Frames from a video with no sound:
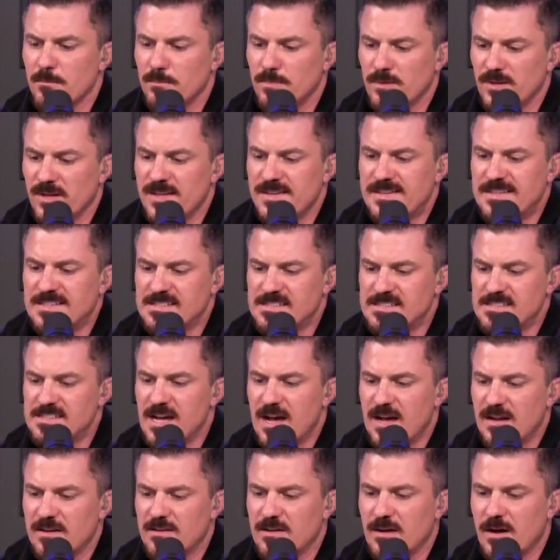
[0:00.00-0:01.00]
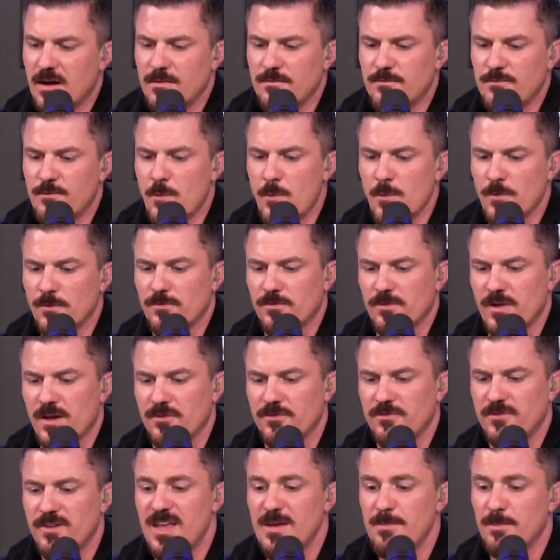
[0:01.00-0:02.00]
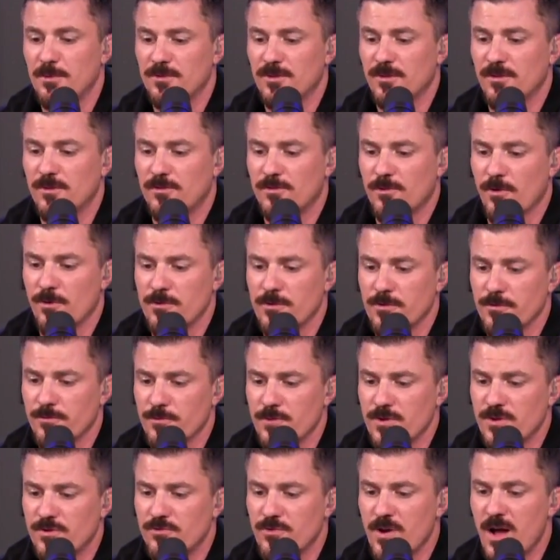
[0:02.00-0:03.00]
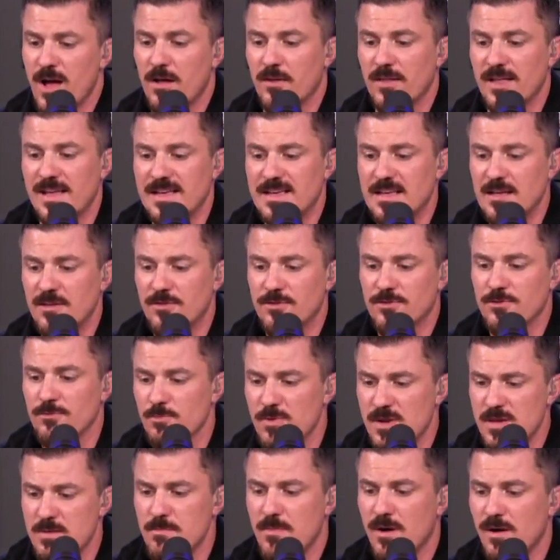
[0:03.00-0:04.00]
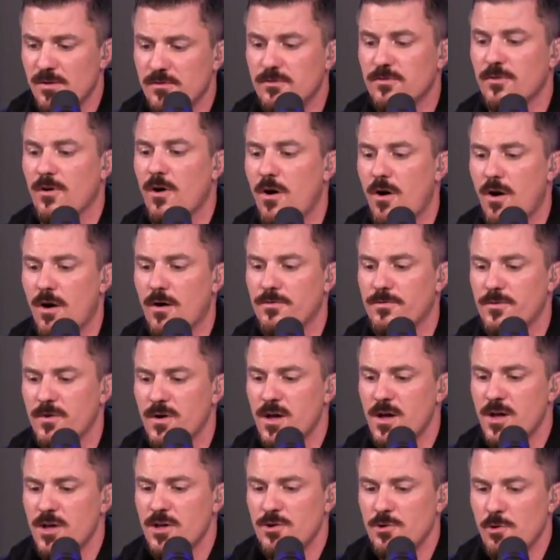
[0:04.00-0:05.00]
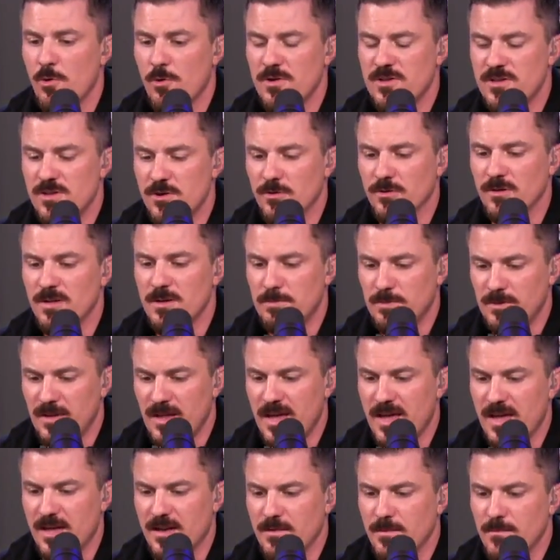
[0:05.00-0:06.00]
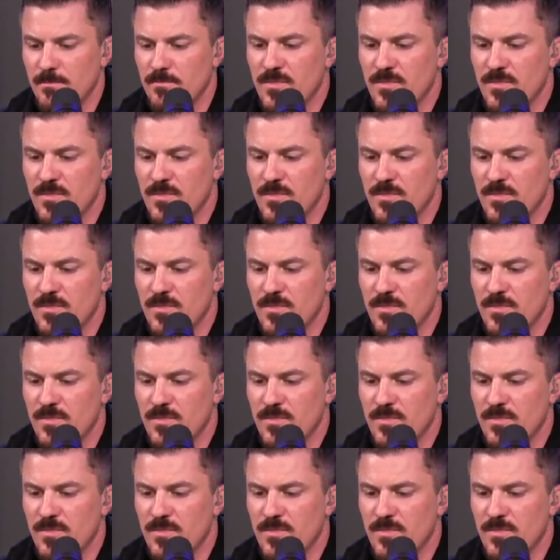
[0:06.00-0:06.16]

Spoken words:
Blinkist.com/Stapleton to start your free trial and get 3 months off your yearly plan.